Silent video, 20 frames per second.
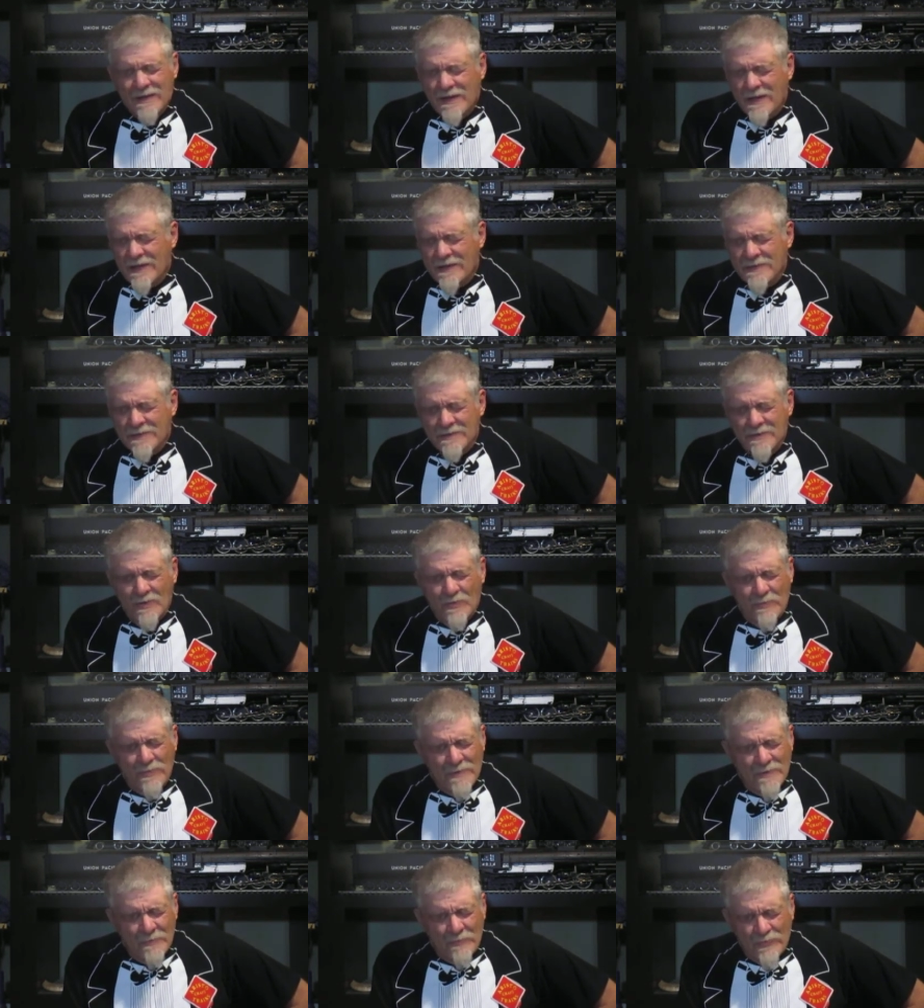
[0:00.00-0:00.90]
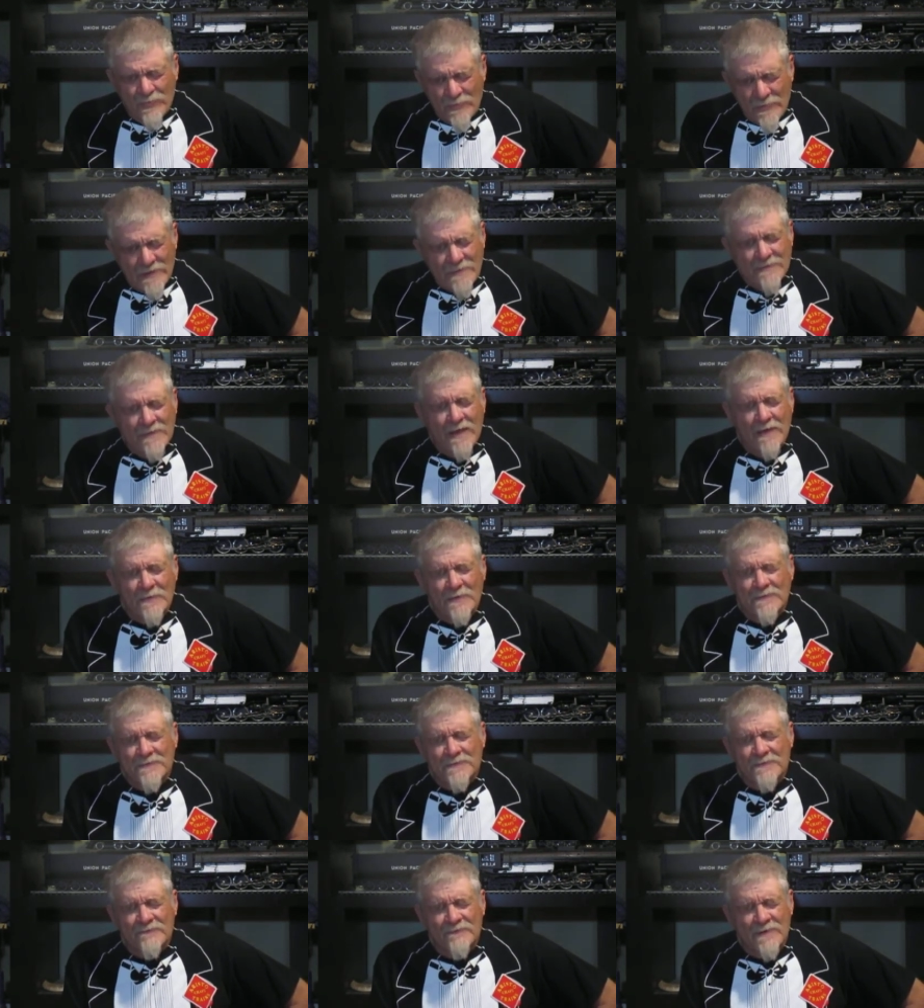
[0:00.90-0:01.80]
I could go get brain
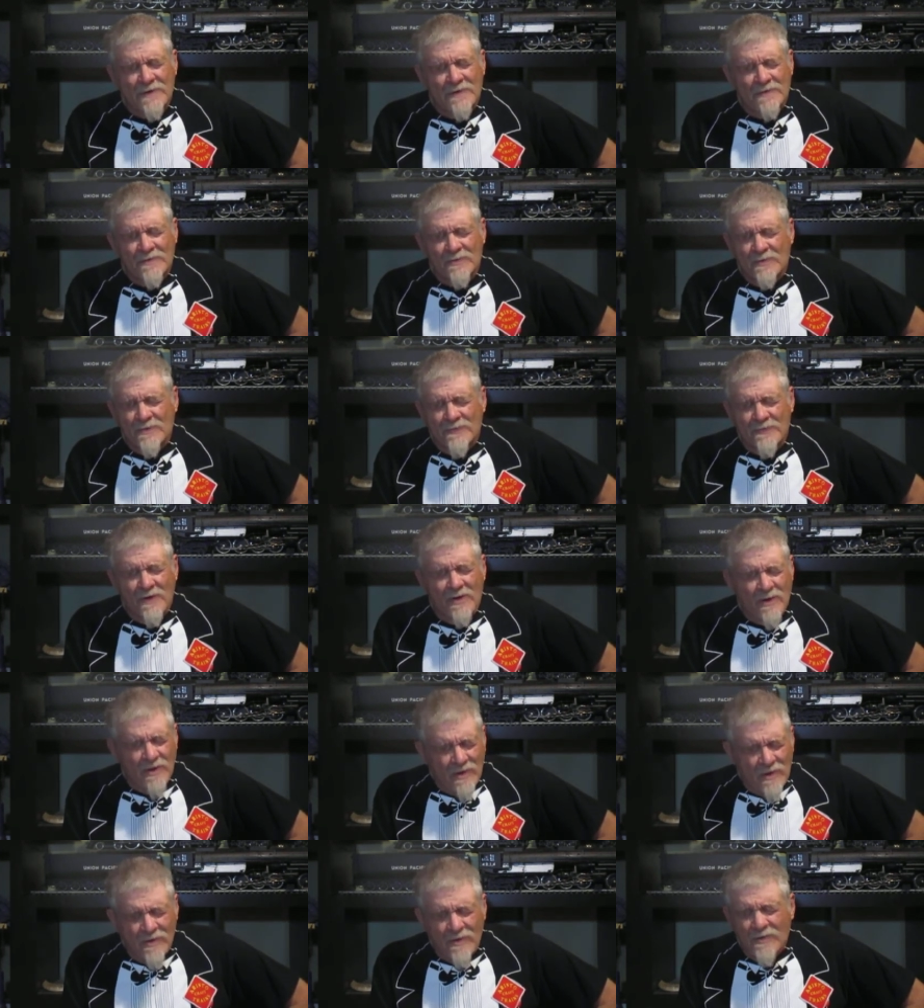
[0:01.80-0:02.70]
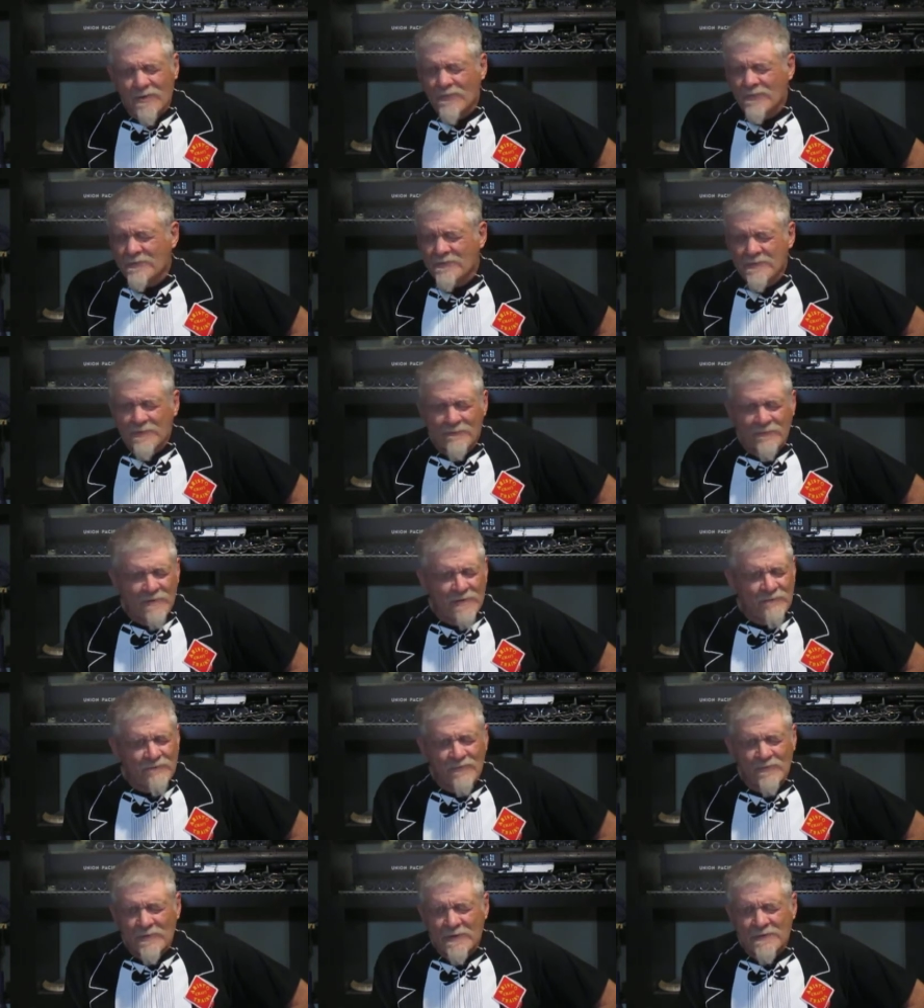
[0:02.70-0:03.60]
damage, Father, with all the different
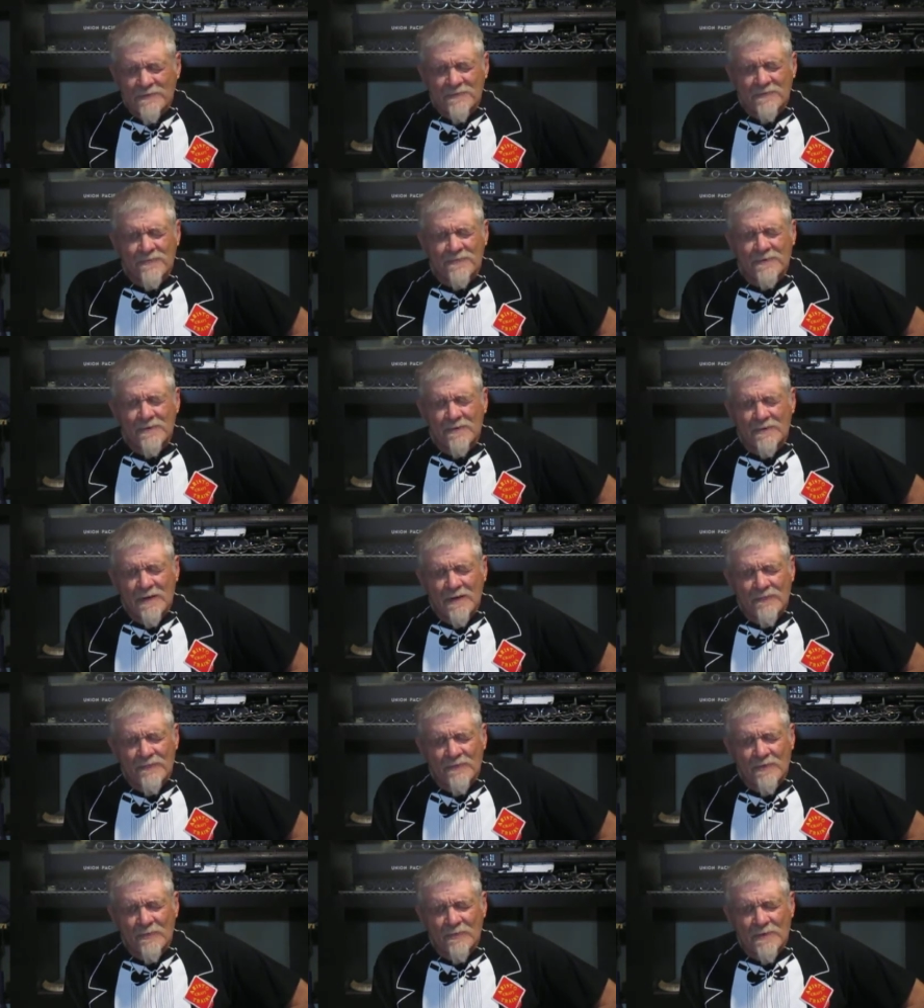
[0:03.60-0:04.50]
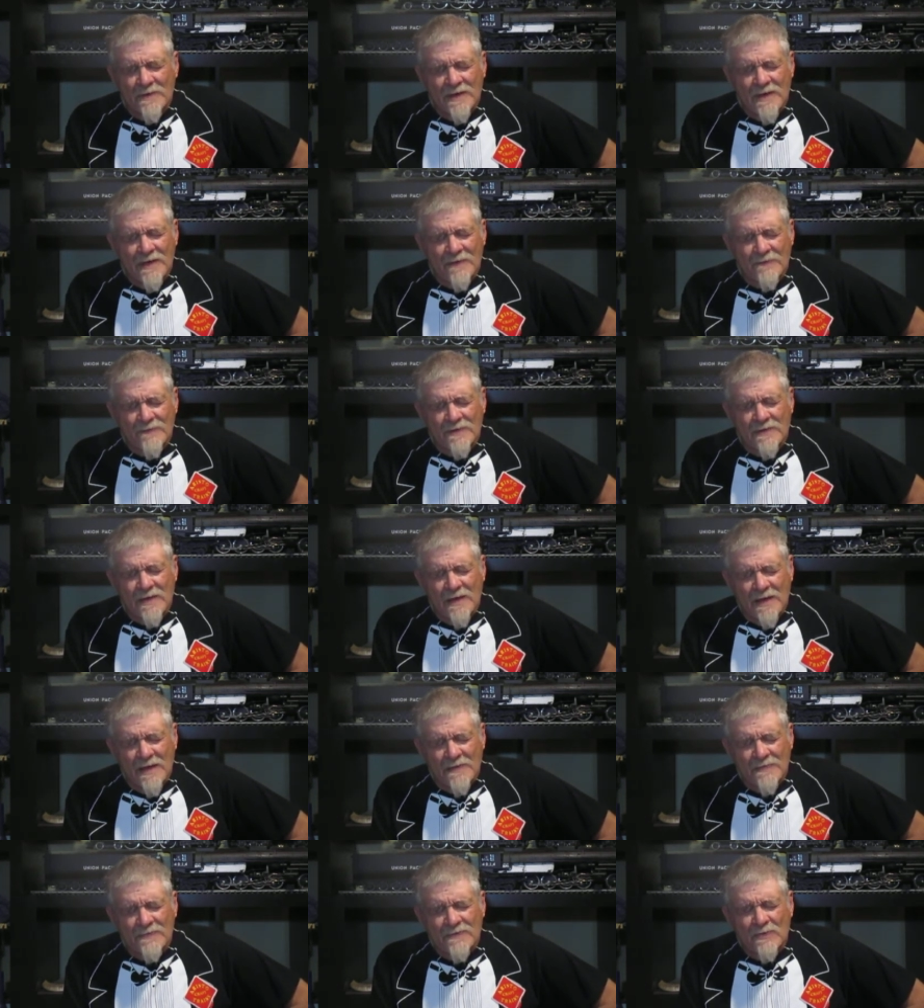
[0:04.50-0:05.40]
informations that are out there, but I
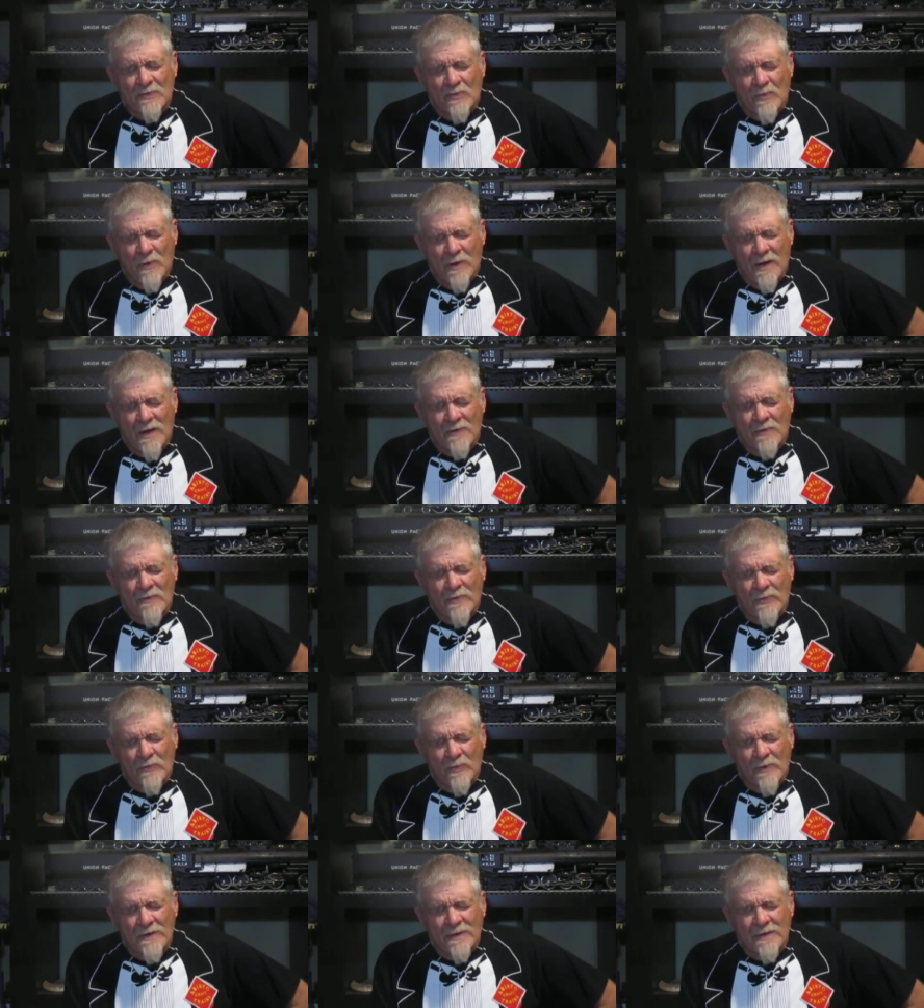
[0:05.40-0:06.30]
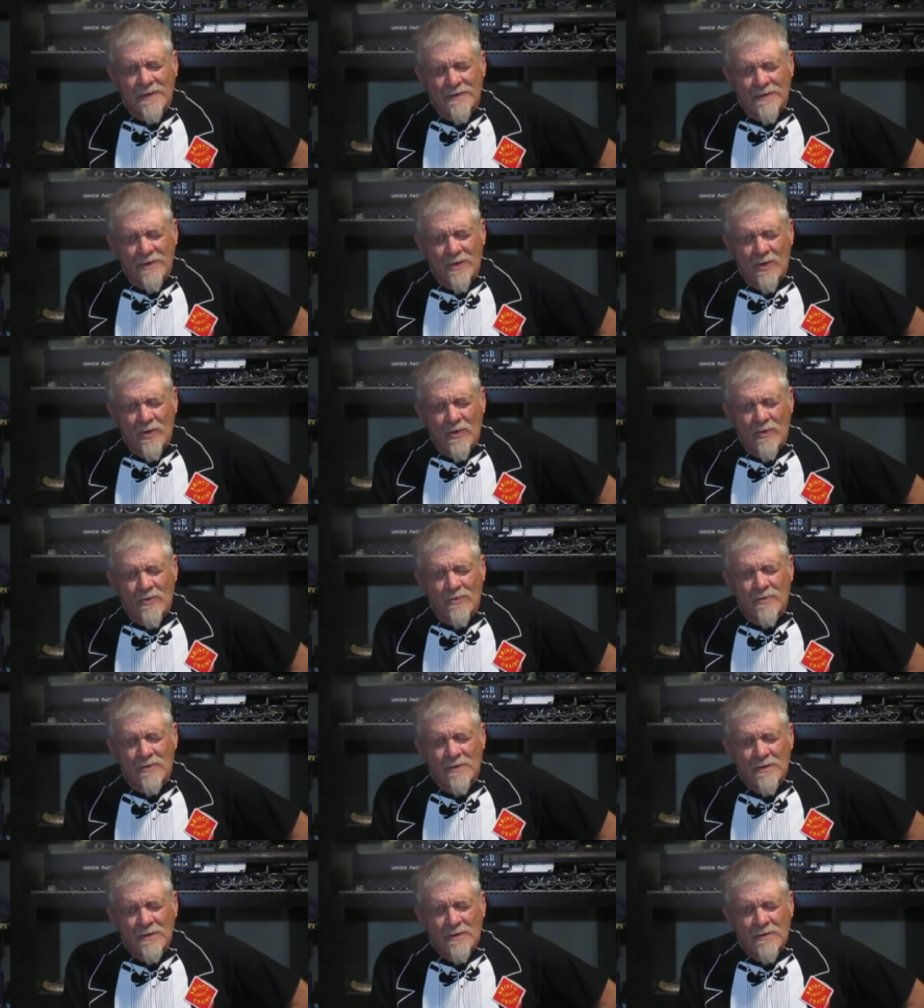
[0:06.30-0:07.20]
got to walk with what I know,